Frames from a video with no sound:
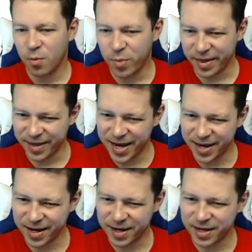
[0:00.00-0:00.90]
But the
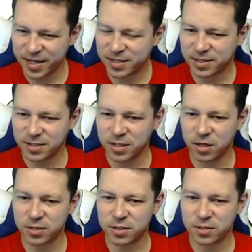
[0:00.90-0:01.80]
idea is
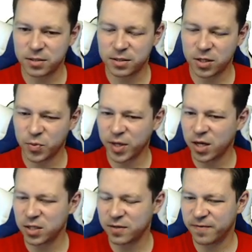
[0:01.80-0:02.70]
not not
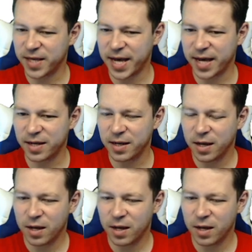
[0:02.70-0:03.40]
because of that,